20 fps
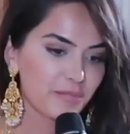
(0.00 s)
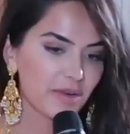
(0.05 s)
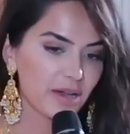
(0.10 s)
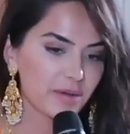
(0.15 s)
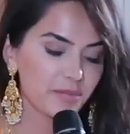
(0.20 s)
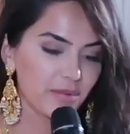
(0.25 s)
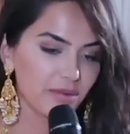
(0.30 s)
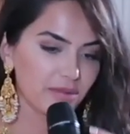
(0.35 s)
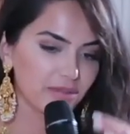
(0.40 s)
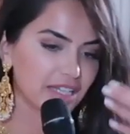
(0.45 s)

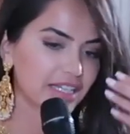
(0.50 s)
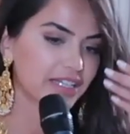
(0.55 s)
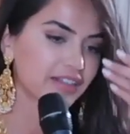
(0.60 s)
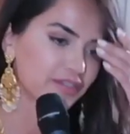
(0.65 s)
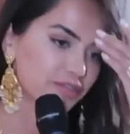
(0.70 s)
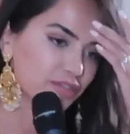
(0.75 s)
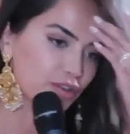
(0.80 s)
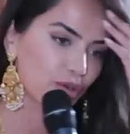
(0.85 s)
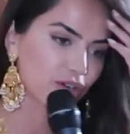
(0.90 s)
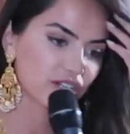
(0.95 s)

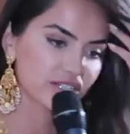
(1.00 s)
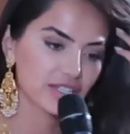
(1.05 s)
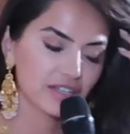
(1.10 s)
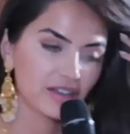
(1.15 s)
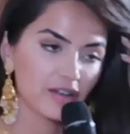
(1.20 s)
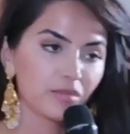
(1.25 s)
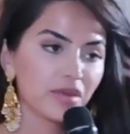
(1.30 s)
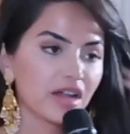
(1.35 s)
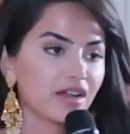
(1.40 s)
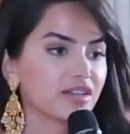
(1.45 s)
of course I
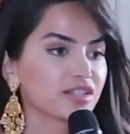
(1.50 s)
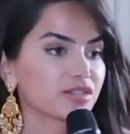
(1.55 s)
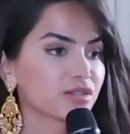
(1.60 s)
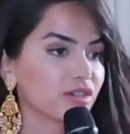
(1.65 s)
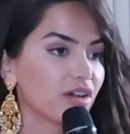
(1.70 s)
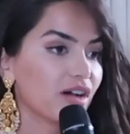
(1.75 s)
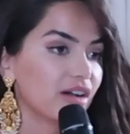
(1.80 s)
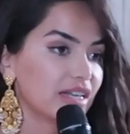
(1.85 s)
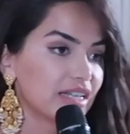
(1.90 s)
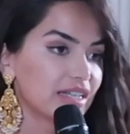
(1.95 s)
got married to
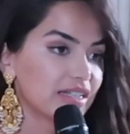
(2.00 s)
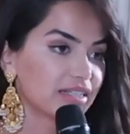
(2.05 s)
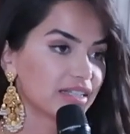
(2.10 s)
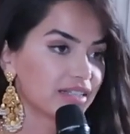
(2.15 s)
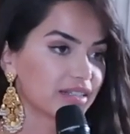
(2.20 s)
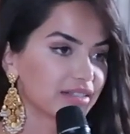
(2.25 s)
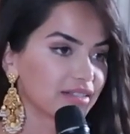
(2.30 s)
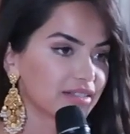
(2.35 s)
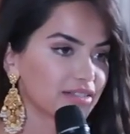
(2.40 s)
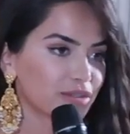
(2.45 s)
a
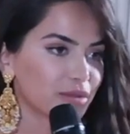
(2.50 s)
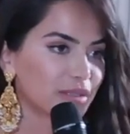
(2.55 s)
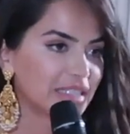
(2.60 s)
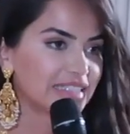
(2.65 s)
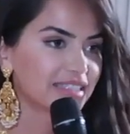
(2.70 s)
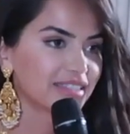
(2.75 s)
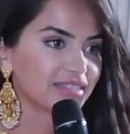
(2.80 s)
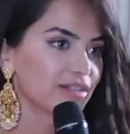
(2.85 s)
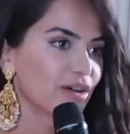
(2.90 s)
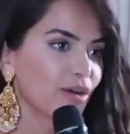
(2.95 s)
non-Indian, so he
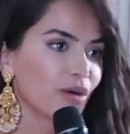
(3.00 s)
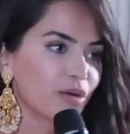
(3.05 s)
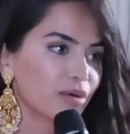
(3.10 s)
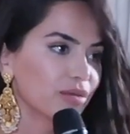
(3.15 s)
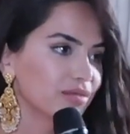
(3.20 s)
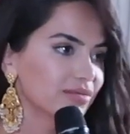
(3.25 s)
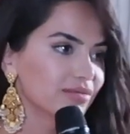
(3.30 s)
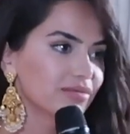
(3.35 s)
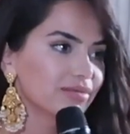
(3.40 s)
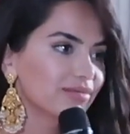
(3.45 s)
didn't
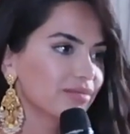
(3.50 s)
know